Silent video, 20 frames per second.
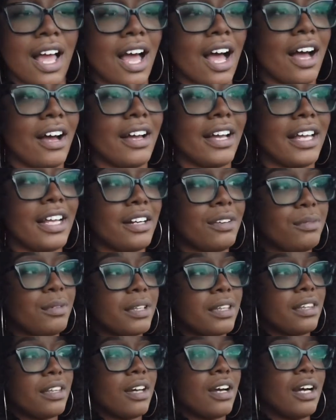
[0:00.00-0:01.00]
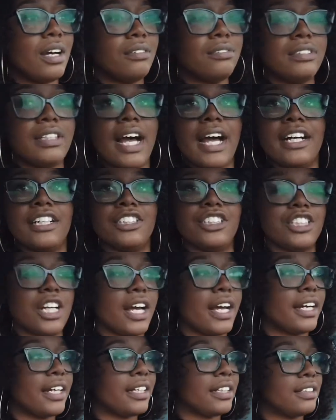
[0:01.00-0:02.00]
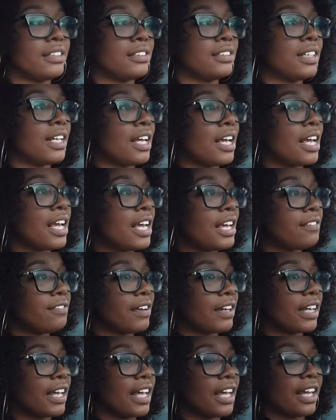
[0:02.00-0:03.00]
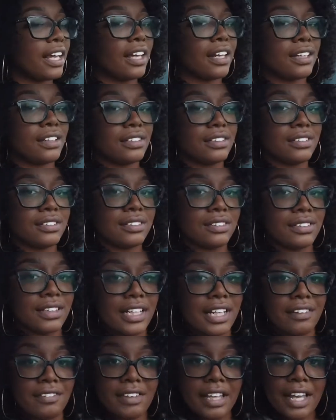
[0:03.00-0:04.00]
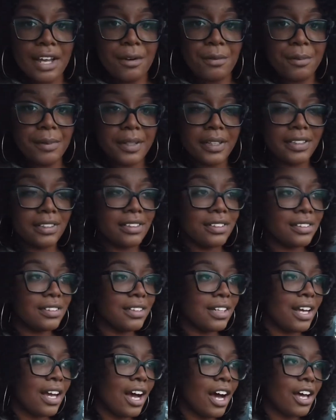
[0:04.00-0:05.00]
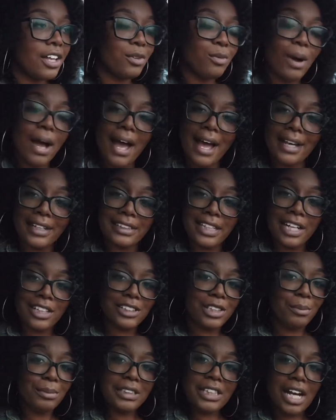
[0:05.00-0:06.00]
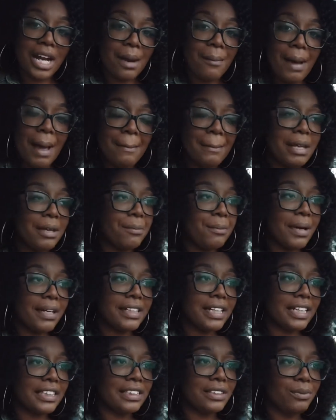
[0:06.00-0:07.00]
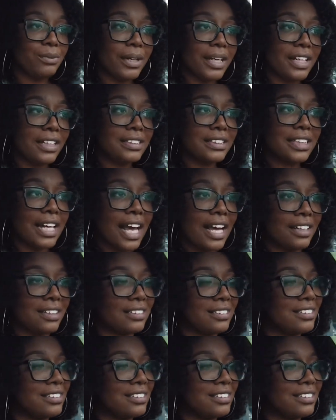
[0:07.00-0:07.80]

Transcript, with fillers: I'll hit it with the um, tire shine if I can, if they open. Otherwise, don't be talking about me and my dusty wheels now.